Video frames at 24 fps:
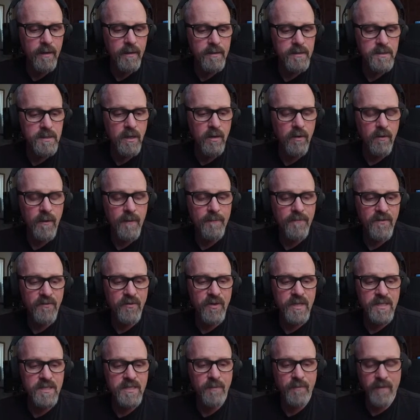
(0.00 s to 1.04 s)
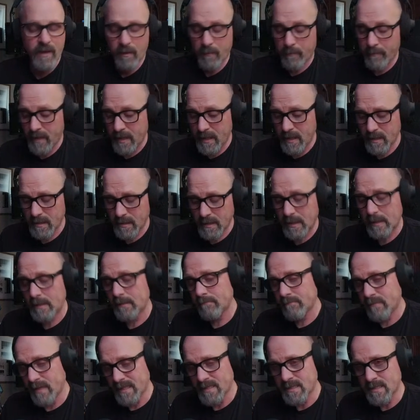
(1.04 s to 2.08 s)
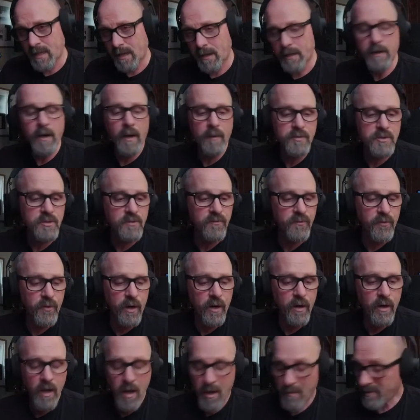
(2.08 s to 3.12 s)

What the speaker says: So if you need something immediately, that's not an option for you.